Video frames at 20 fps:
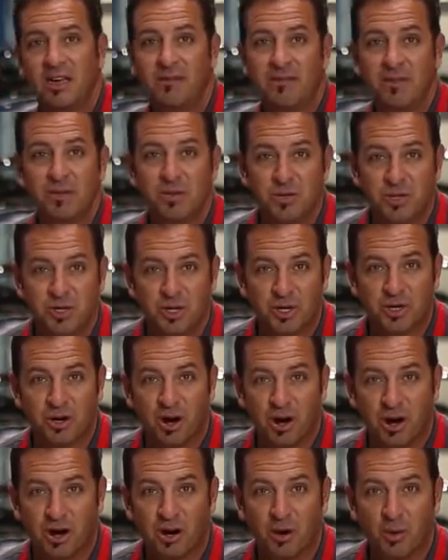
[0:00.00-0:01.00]
If this was your
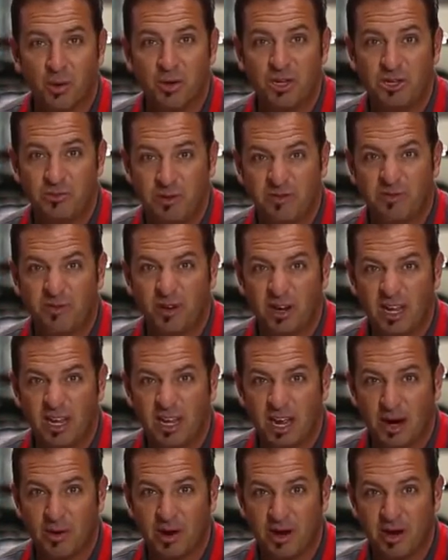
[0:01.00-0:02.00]
car, would you be
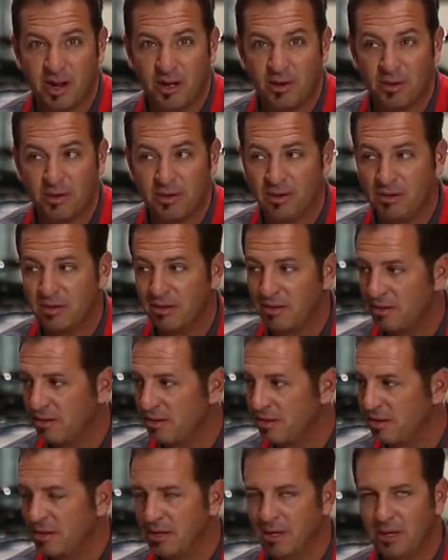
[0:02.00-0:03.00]
freaking out right now?
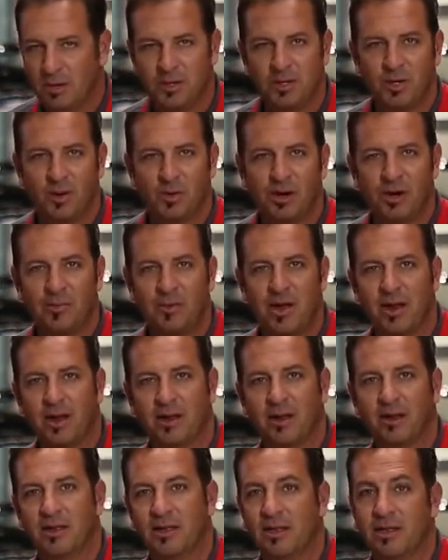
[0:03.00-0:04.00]
Well, don't worry
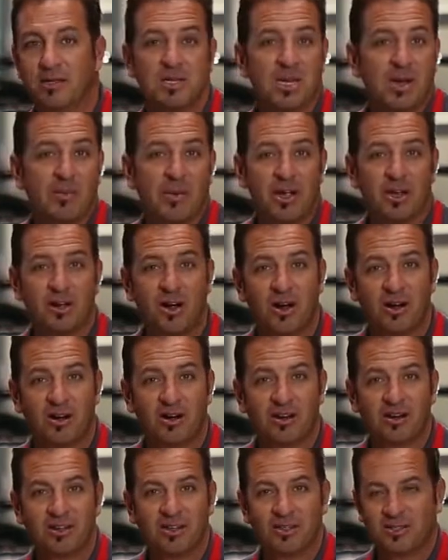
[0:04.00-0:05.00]
about it. It's not my
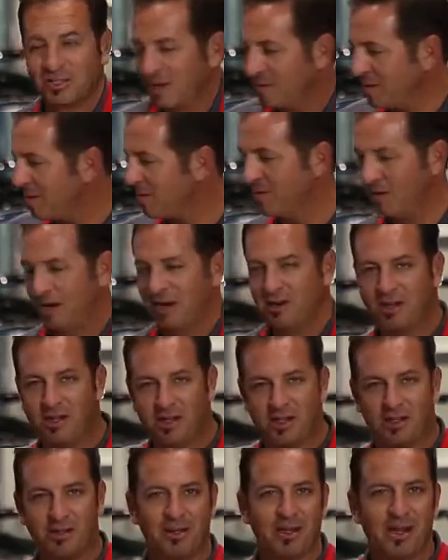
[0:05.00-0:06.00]
car. It's not worried at
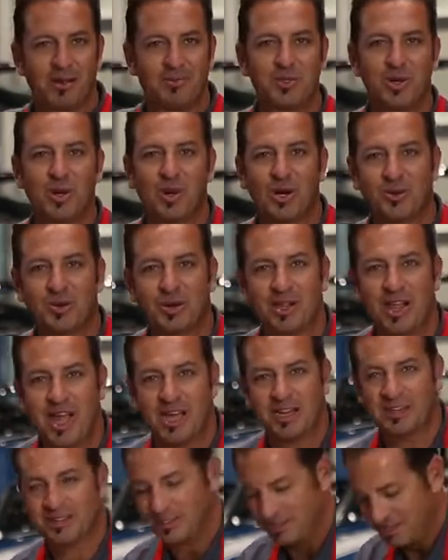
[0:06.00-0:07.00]
all. I'm totally
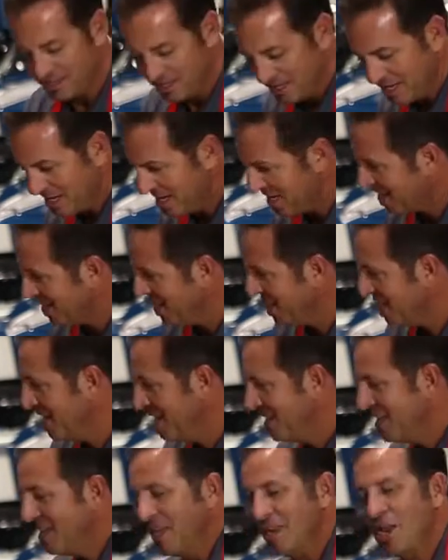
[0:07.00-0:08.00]
relaxed.
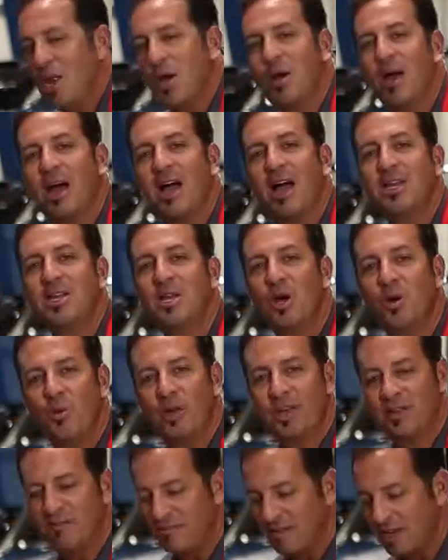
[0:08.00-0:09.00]
Now, I know
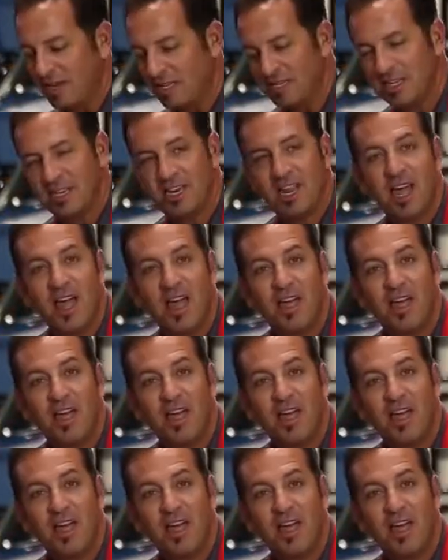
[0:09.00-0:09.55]
we can fix it.